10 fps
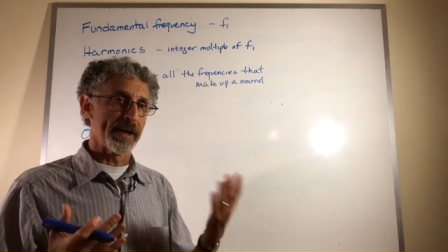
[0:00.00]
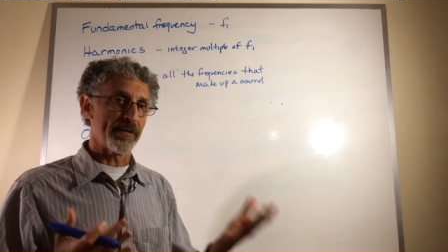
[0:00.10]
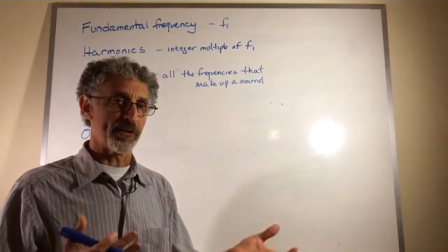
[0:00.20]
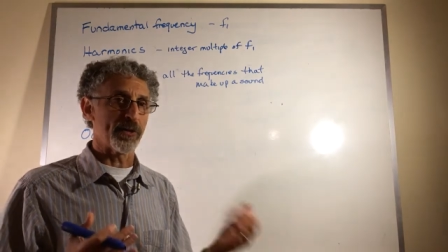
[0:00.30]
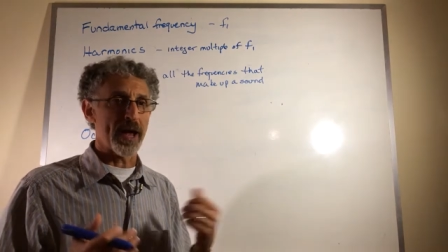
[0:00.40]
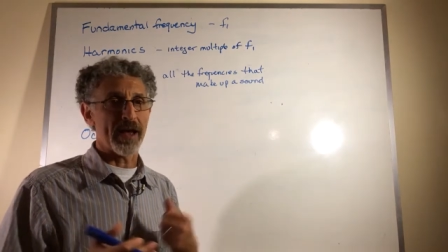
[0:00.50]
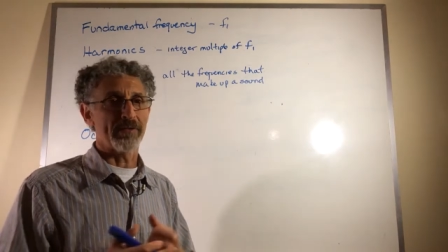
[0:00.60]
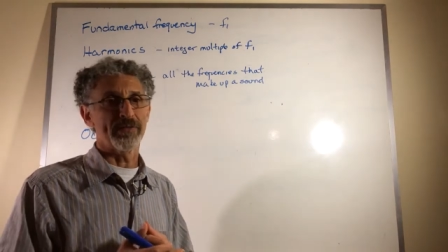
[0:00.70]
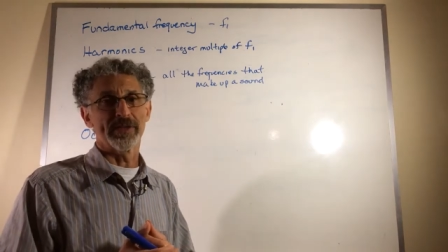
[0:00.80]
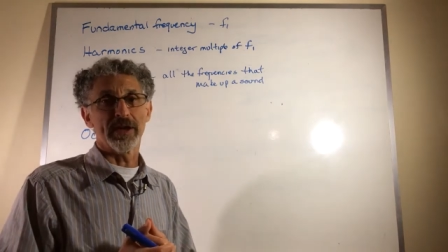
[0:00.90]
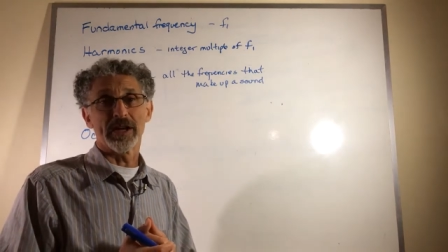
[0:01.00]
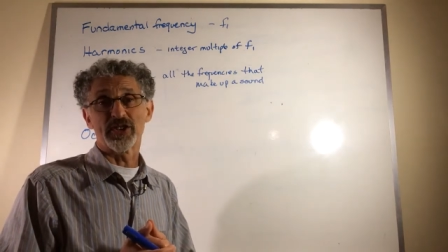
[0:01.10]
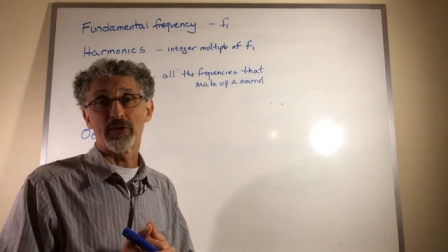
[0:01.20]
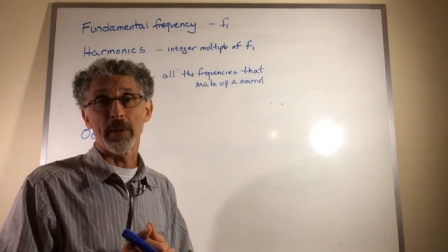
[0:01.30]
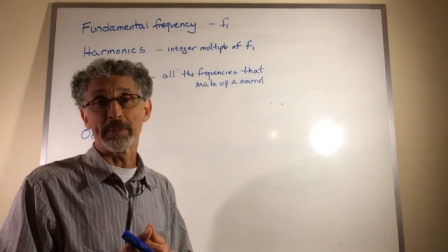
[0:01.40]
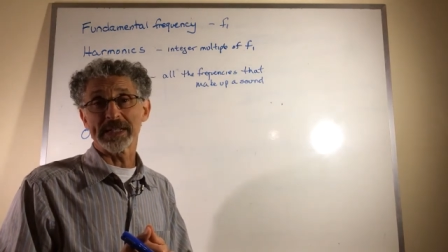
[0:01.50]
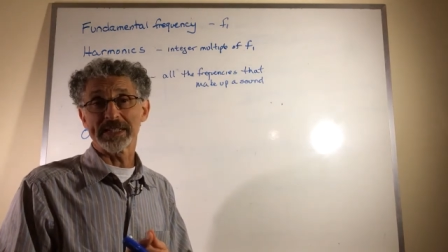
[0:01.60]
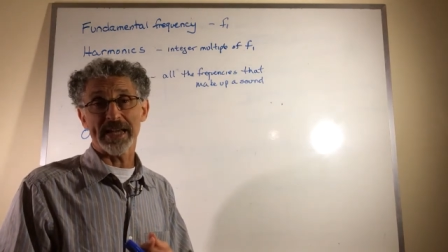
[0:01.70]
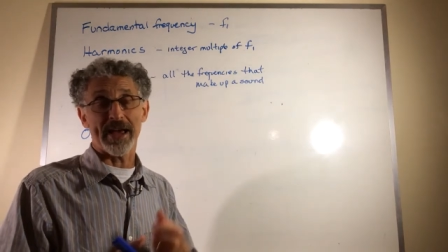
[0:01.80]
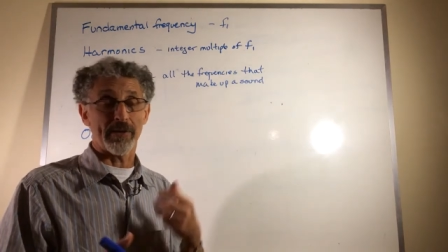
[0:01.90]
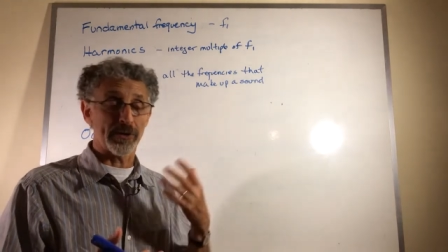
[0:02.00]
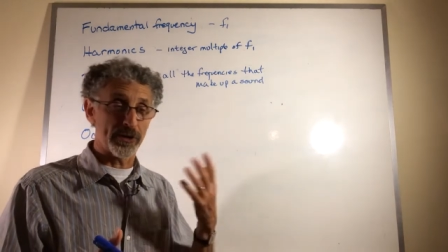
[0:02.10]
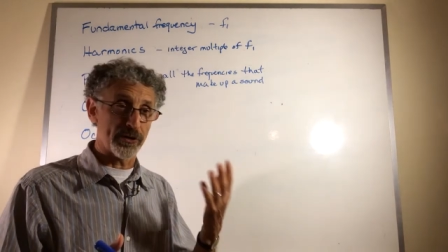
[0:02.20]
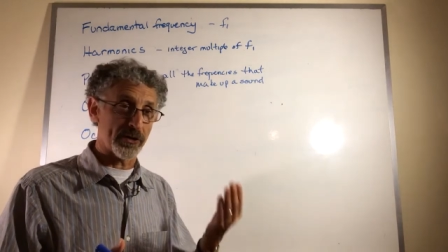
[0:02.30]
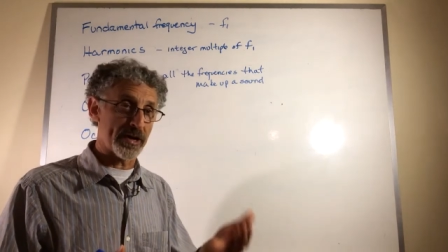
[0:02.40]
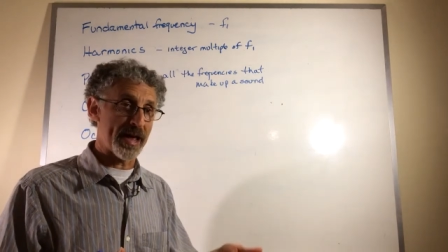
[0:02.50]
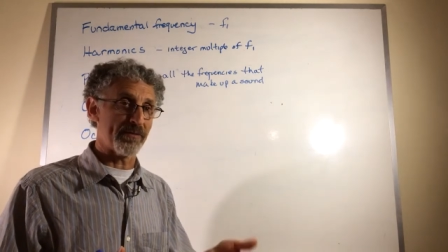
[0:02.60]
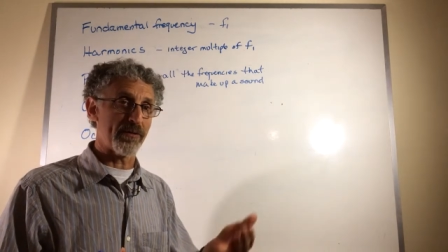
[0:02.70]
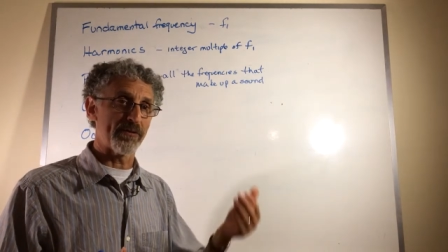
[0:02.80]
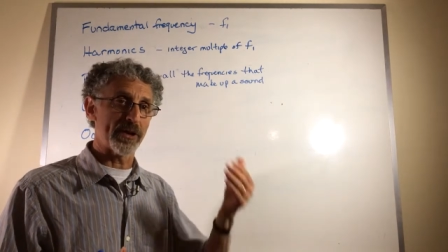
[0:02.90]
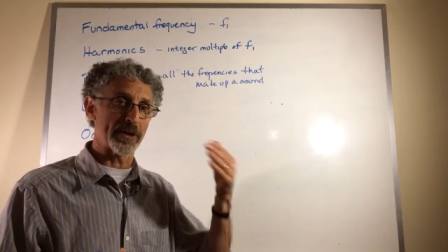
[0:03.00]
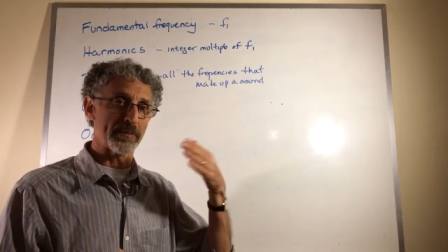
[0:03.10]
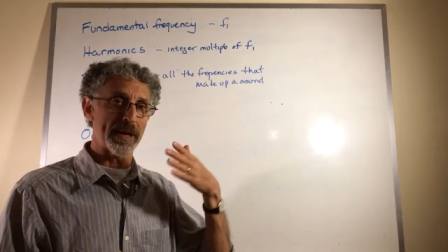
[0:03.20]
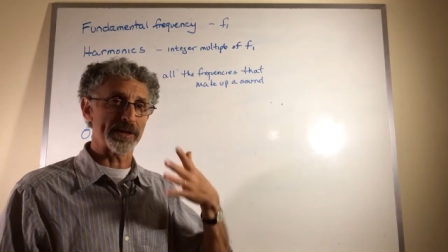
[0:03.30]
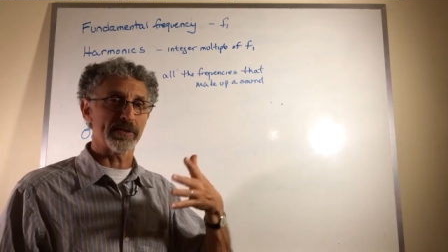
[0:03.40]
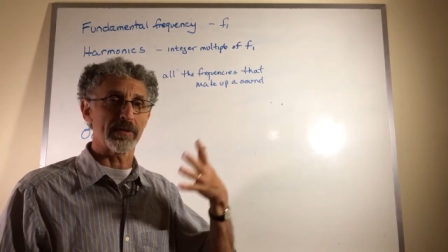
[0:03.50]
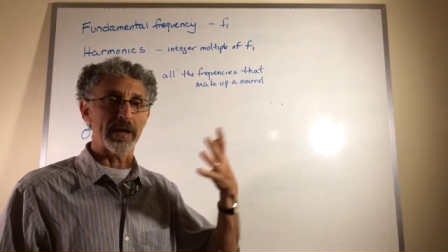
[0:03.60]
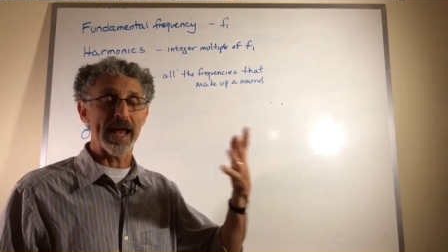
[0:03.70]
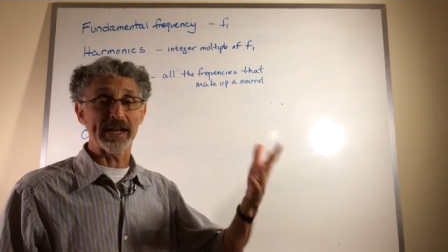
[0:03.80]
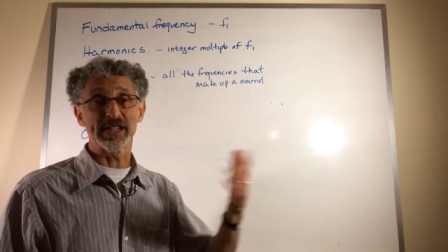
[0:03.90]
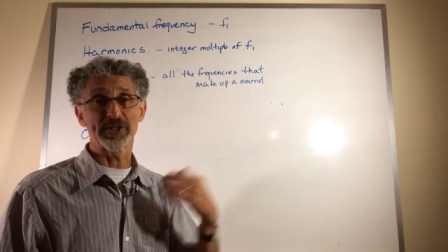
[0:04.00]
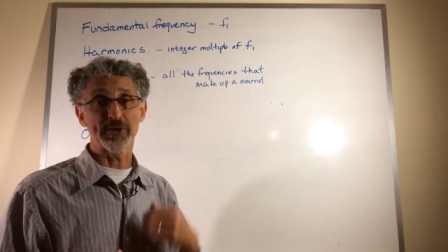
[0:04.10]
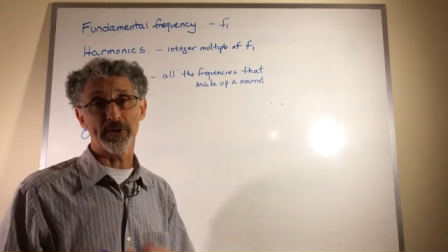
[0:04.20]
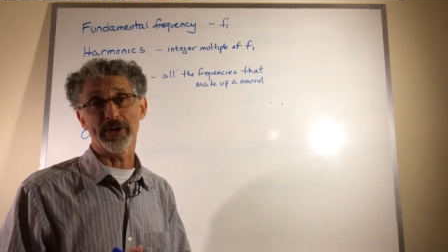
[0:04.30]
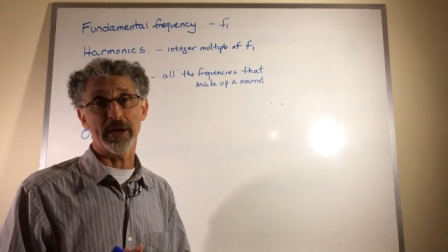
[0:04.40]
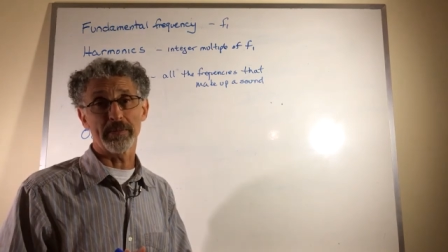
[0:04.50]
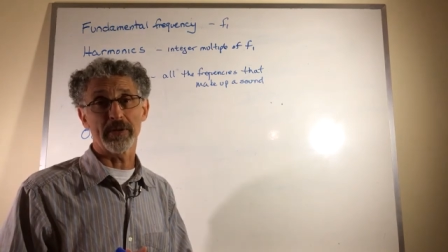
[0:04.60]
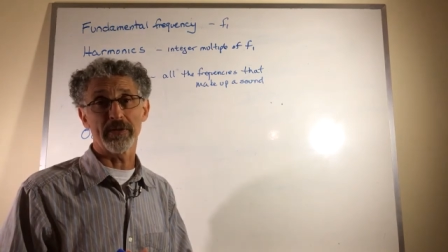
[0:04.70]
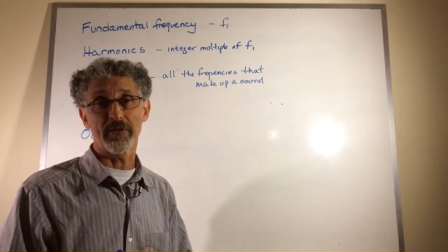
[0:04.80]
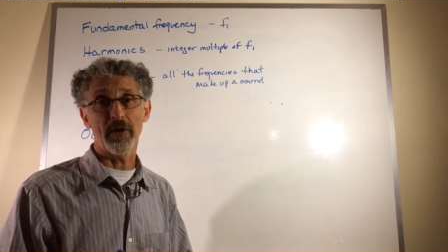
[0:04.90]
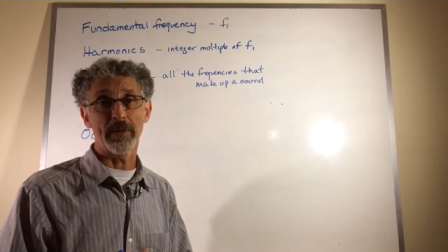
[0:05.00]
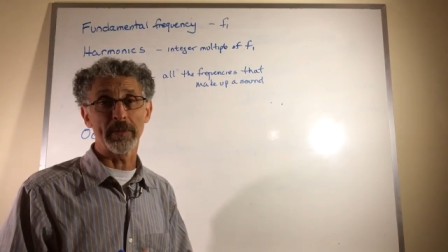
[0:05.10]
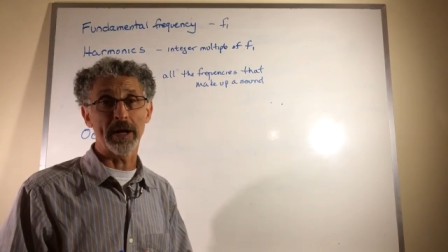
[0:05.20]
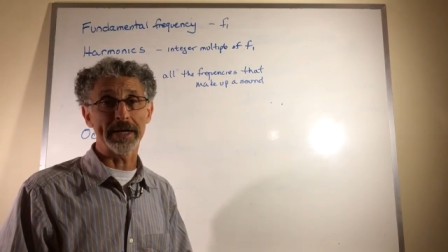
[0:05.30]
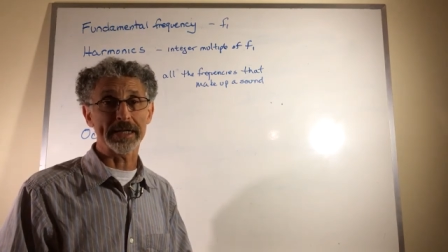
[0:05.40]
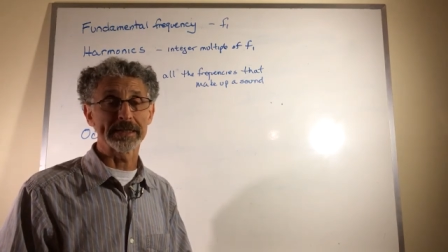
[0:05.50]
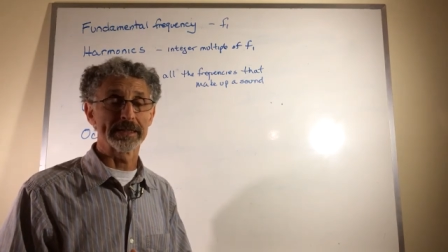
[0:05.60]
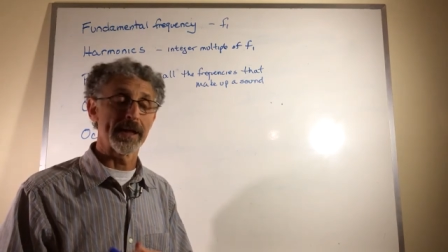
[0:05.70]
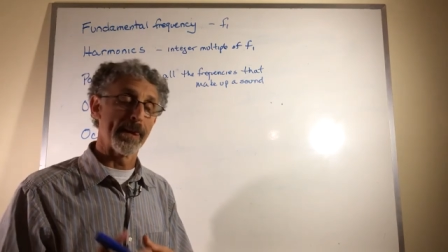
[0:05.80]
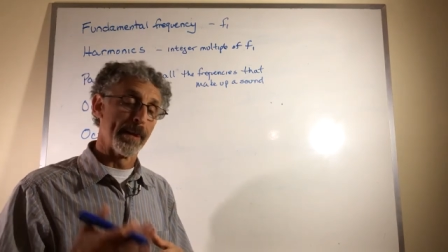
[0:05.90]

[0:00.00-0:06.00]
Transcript: If you have a trumpet sound, you're going to have a fundamental and a certain number of harmonics.